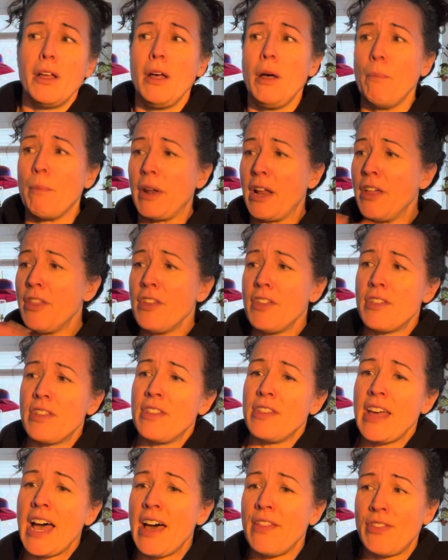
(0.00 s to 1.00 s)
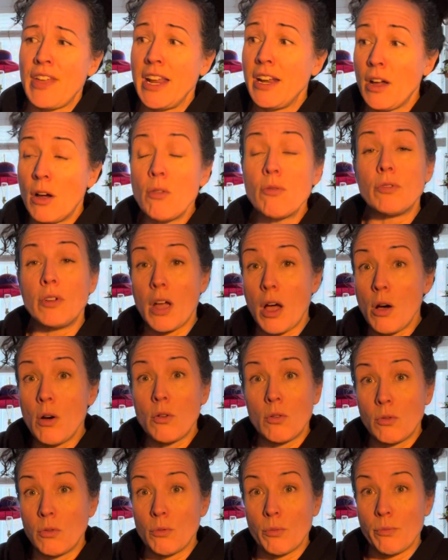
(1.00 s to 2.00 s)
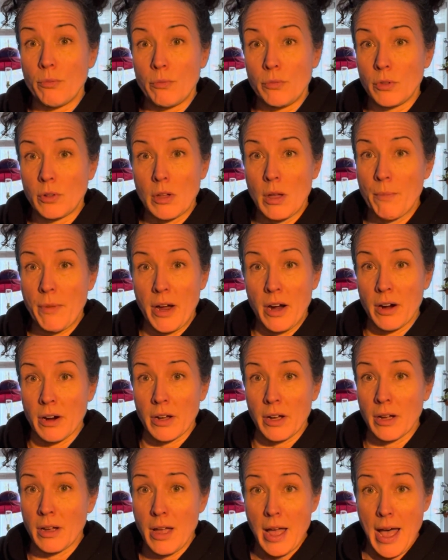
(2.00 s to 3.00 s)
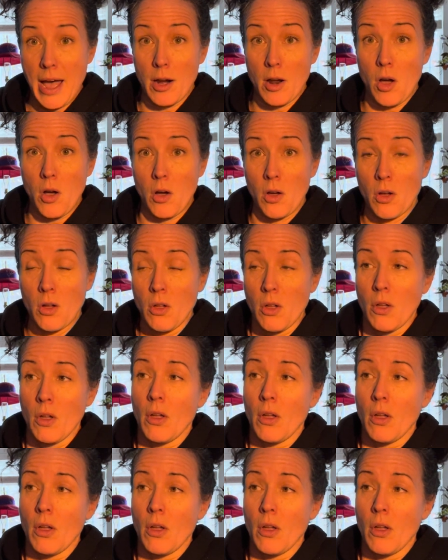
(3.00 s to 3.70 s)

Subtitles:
But other than that, they don't know America at all.